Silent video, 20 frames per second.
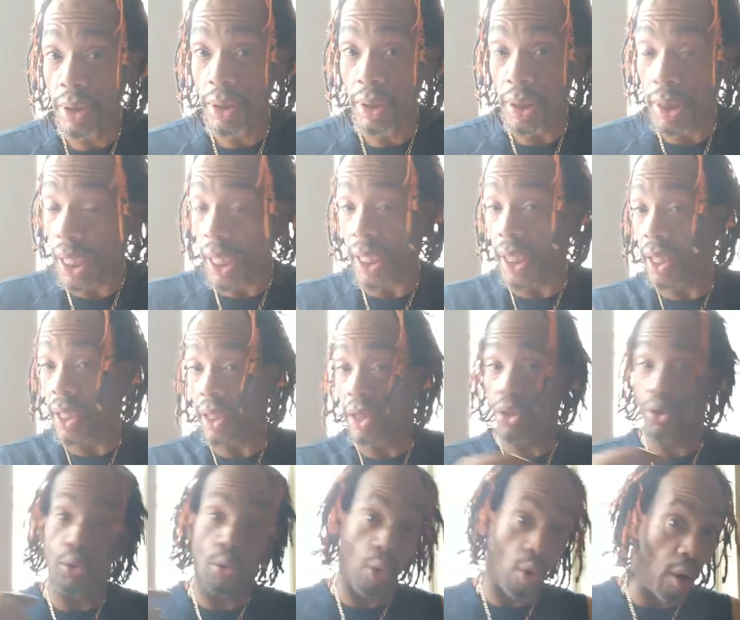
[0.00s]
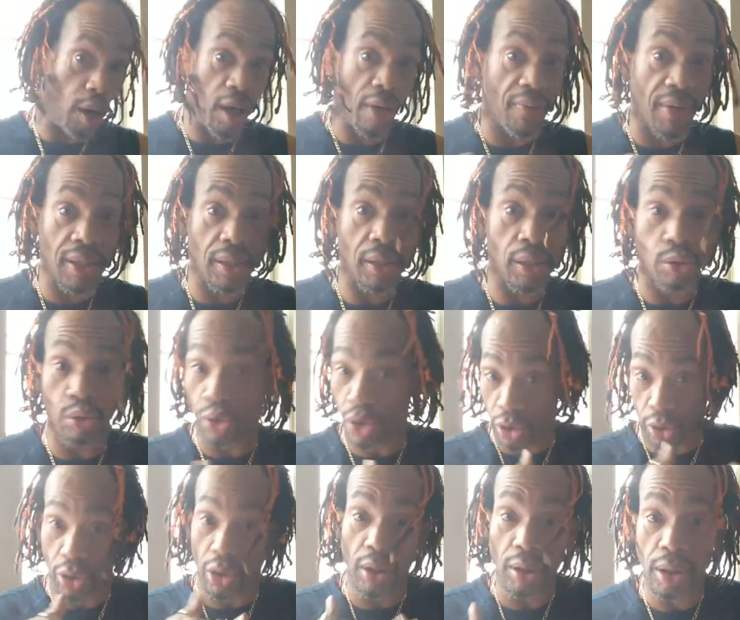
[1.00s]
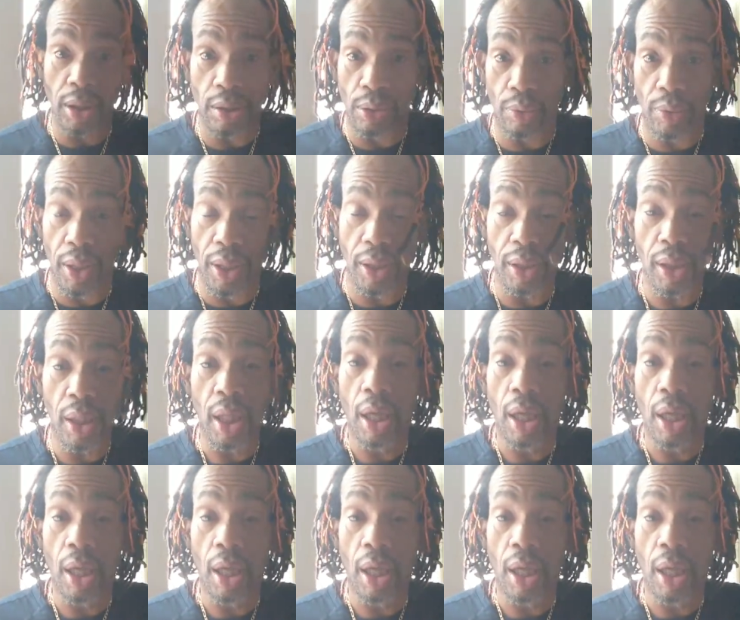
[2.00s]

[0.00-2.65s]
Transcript: like it is to all of us to a certain degree.